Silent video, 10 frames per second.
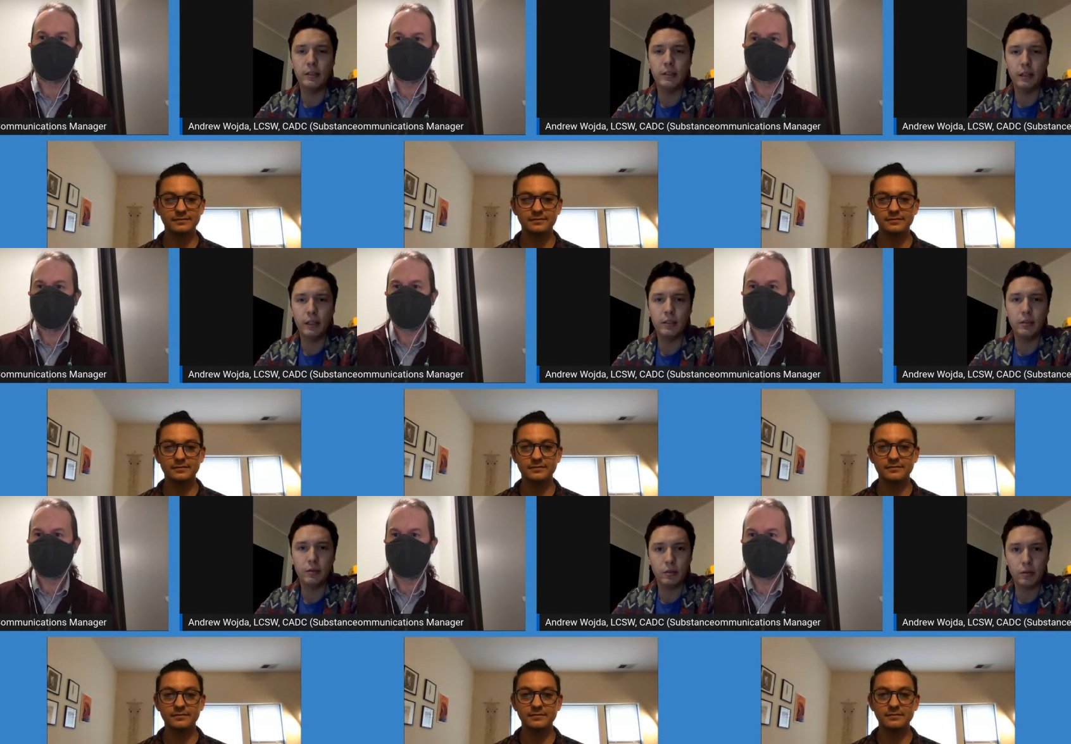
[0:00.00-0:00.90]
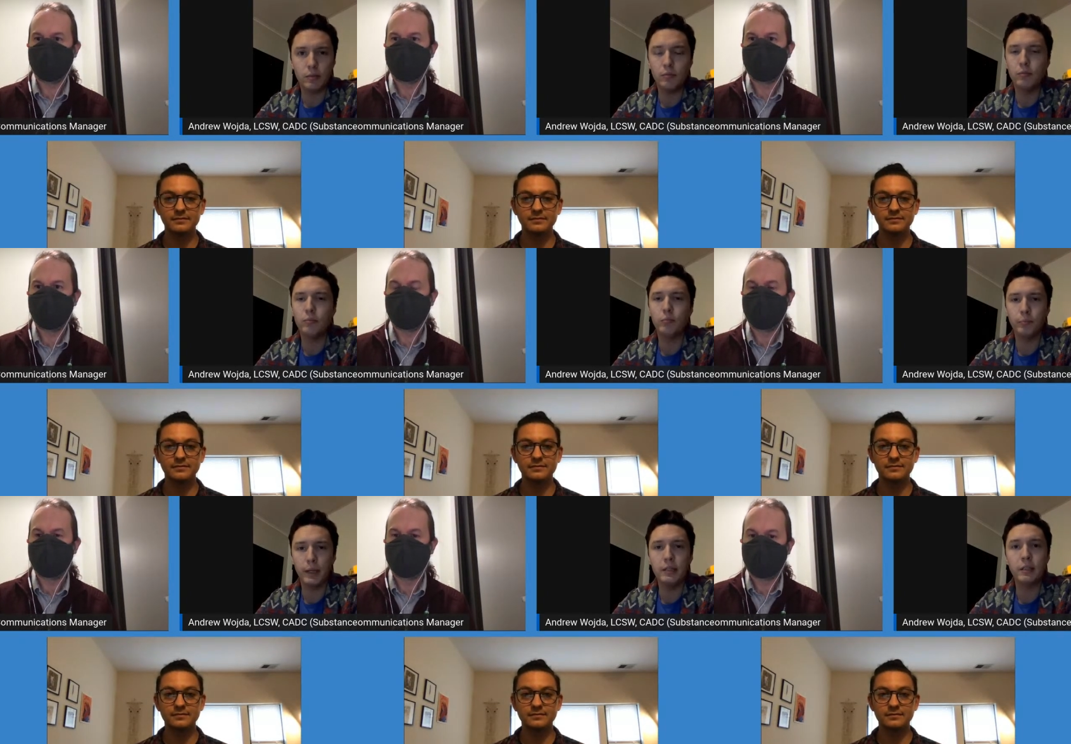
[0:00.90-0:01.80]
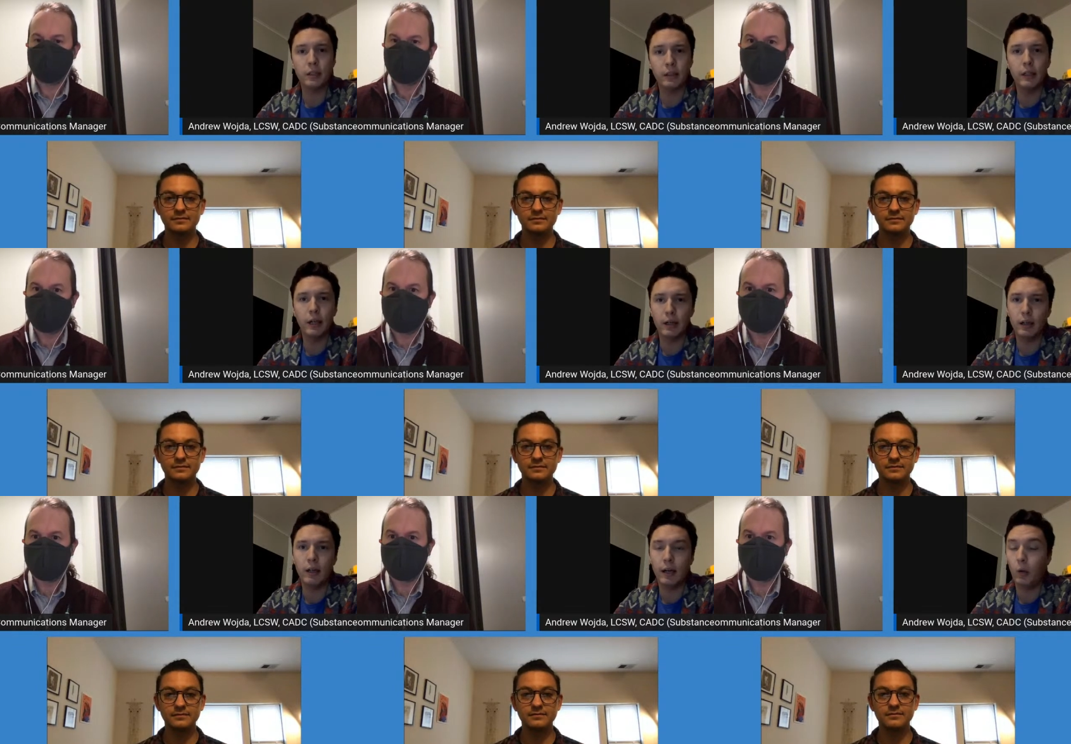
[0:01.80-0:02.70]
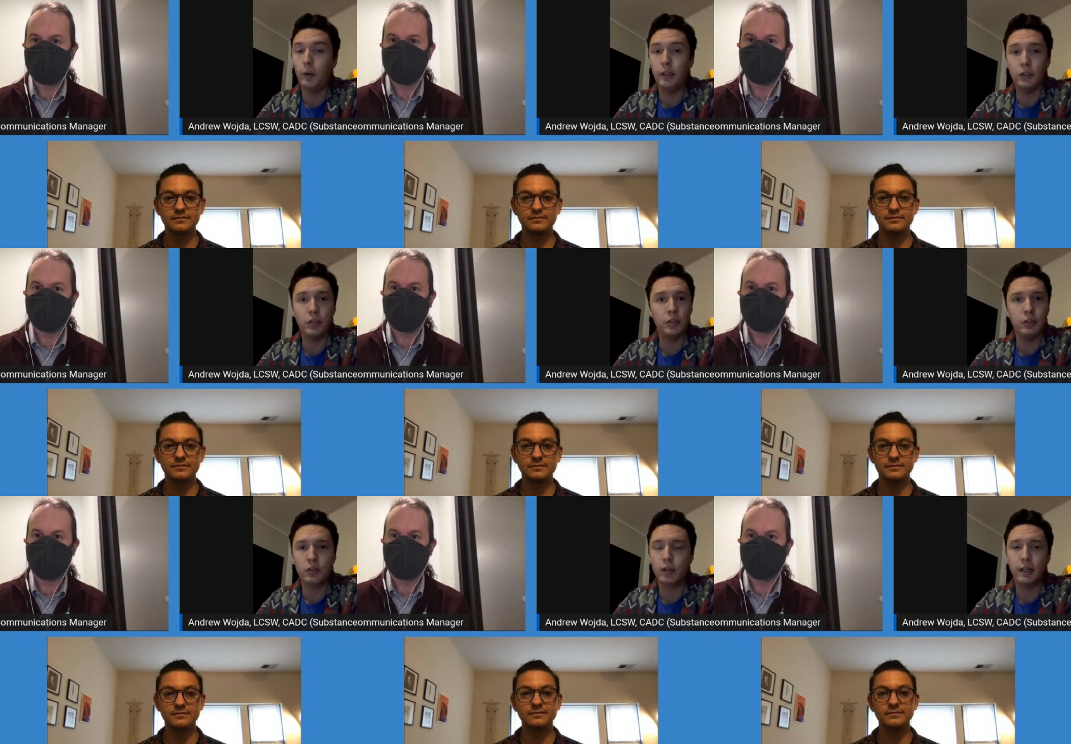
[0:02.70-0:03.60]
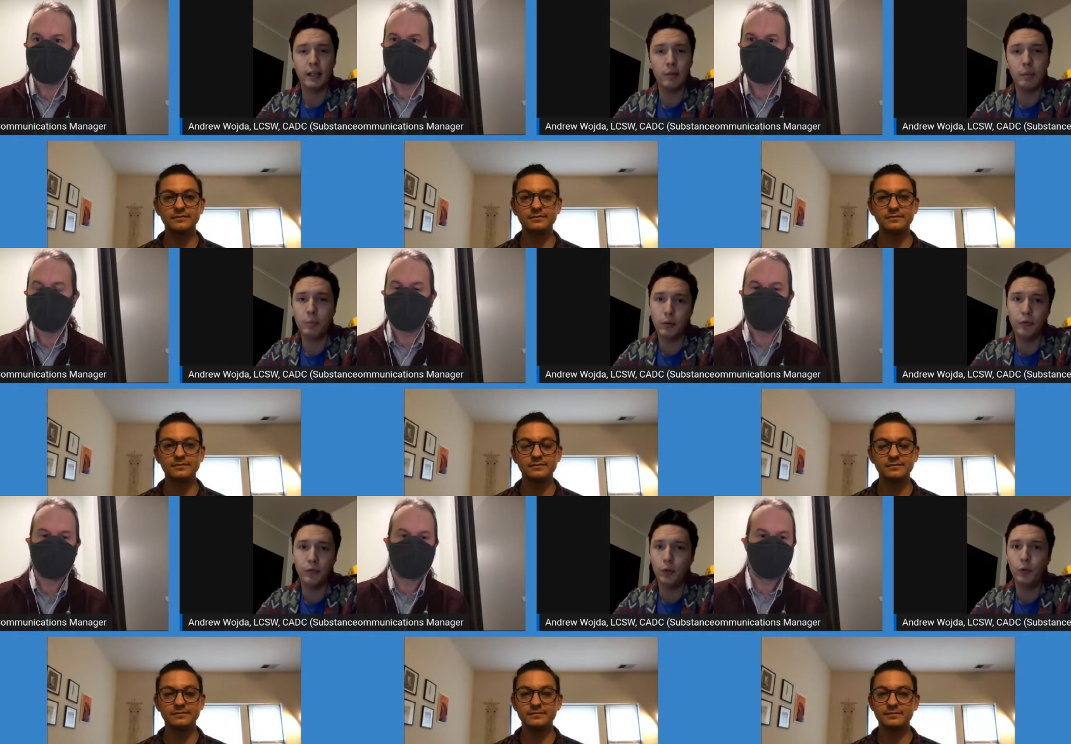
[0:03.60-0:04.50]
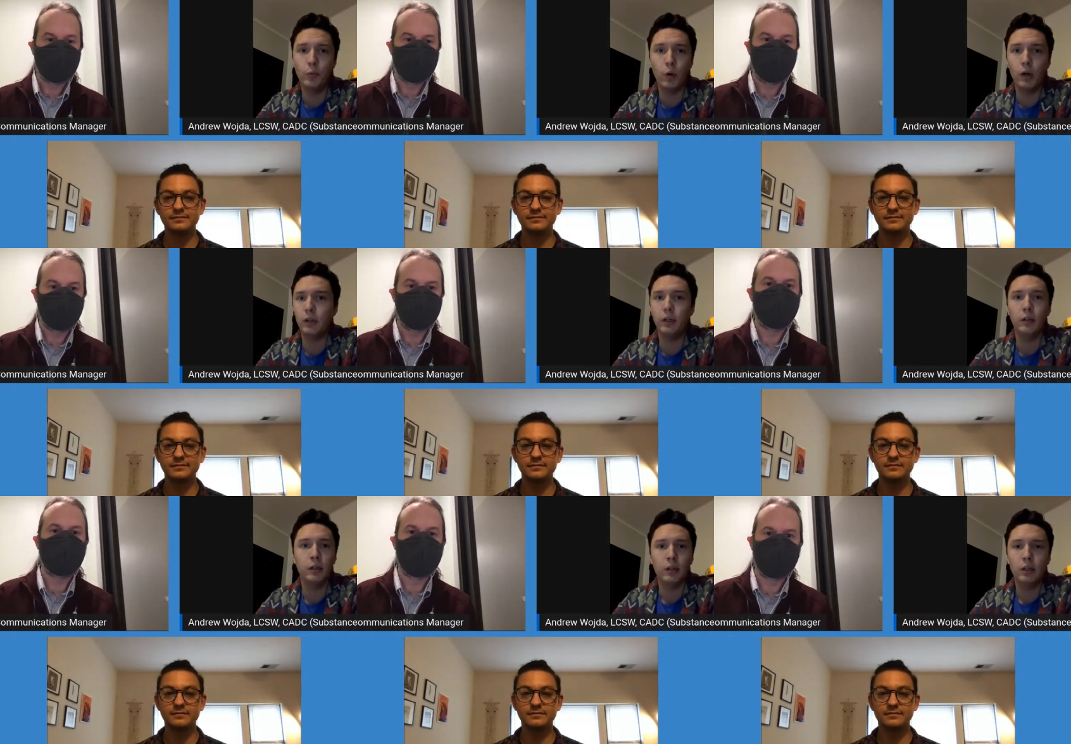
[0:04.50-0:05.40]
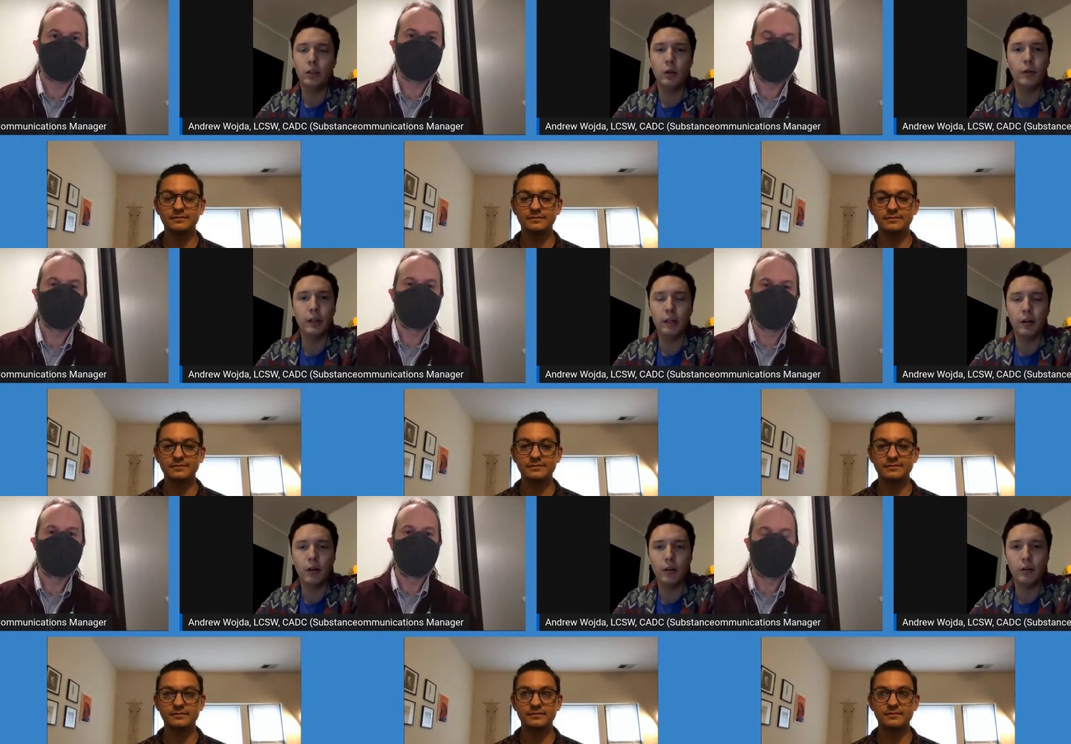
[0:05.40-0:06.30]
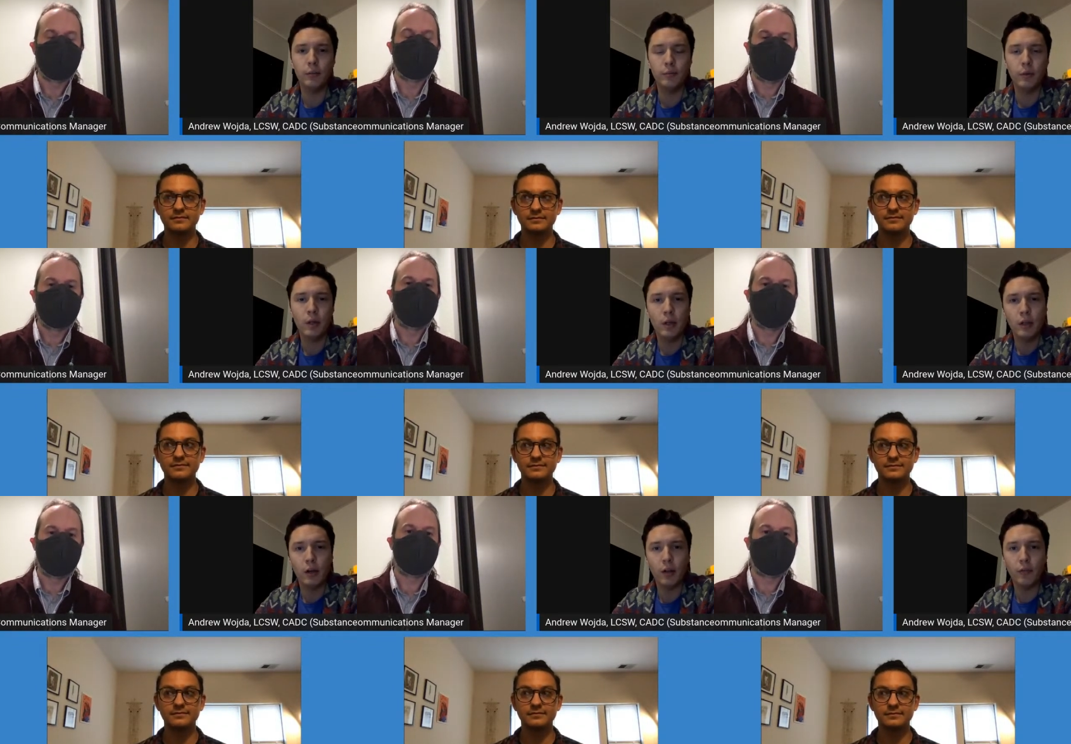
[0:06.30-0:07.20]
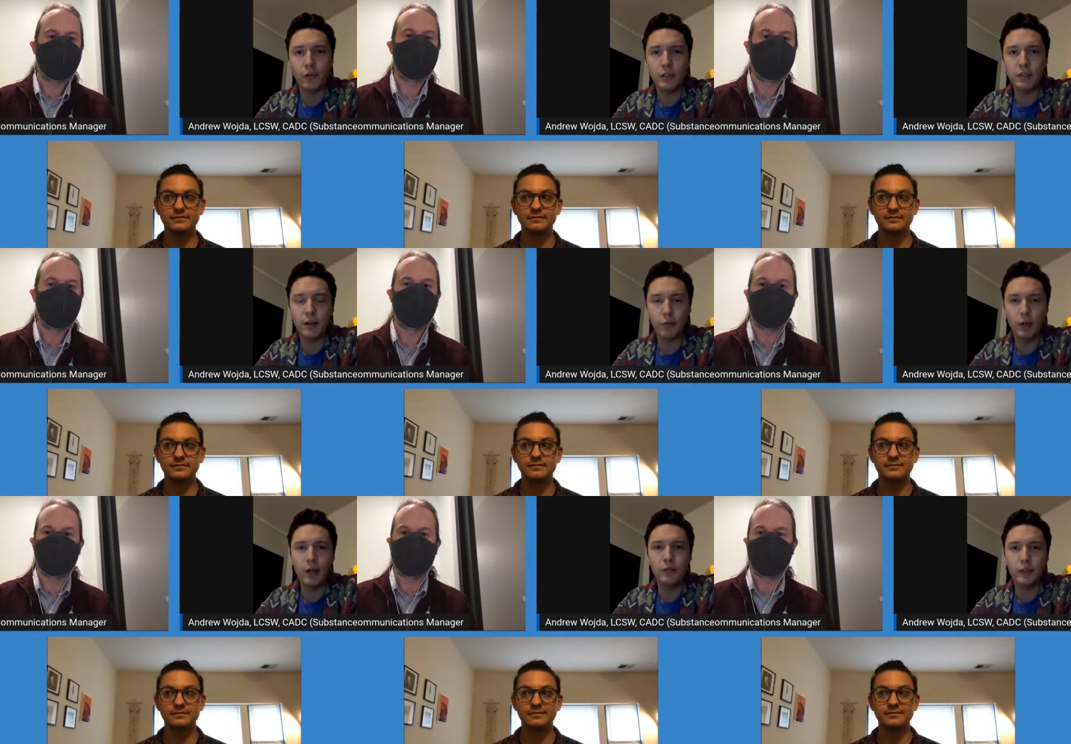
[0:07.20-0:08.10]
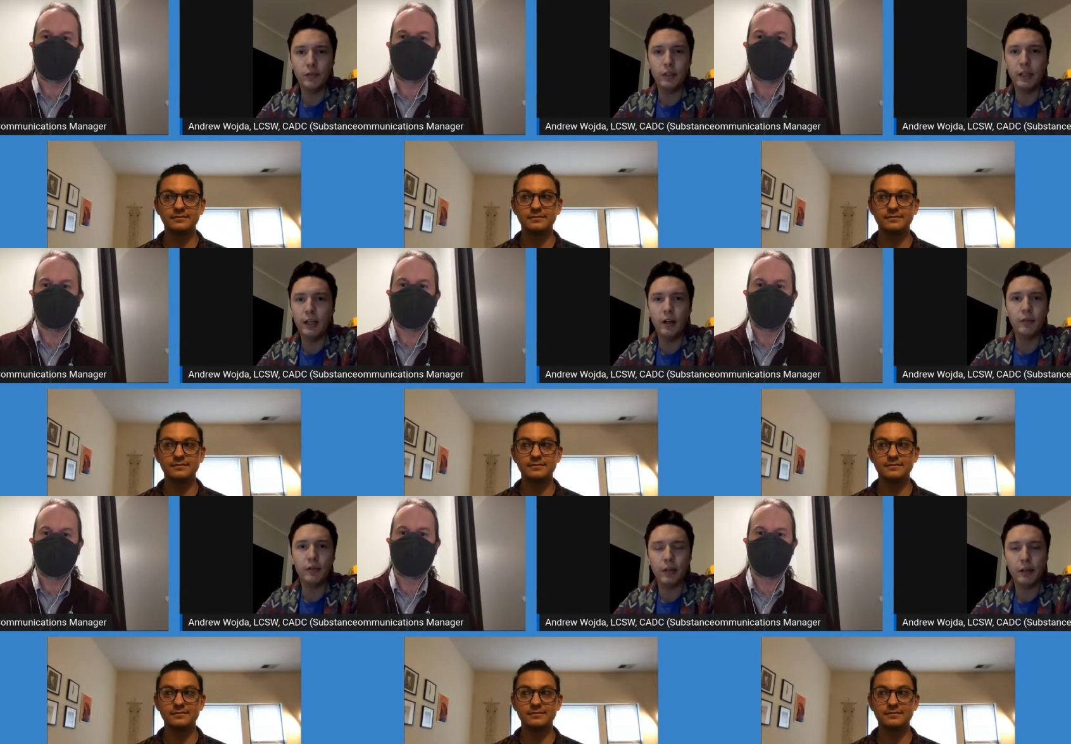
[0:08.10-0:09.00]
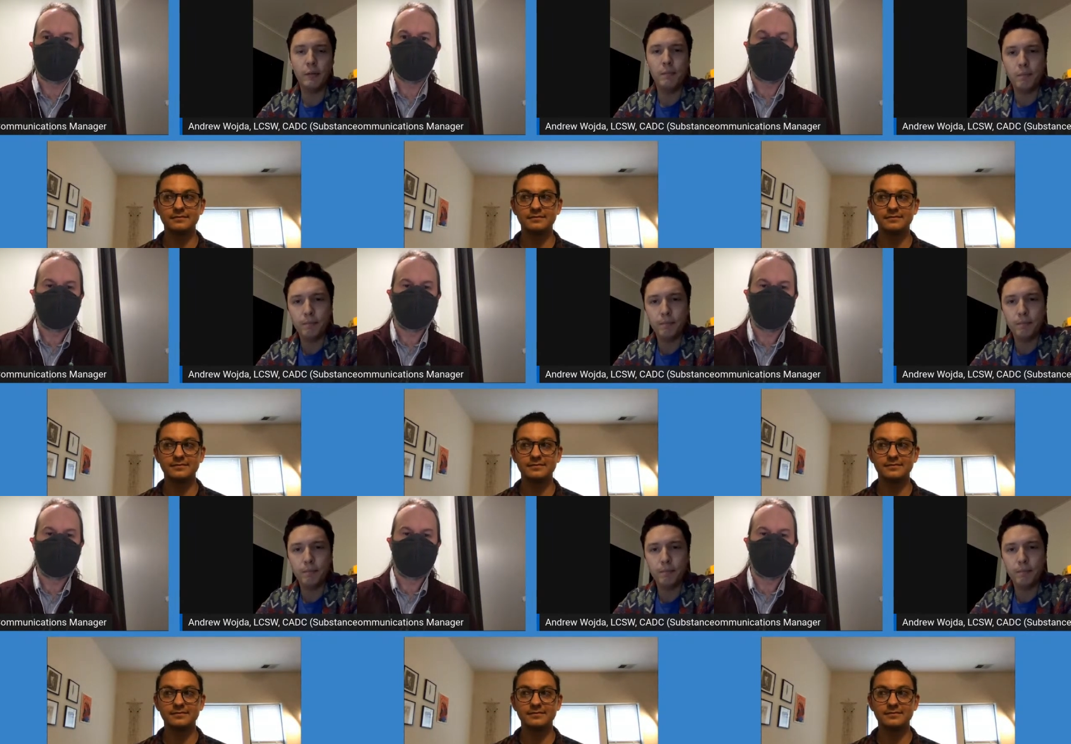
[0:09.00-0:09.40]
Speaker 1: it's it's basically uh, outreach, just trying to get people food, water, clothing, all the all the fun stuff we offer every day off the van.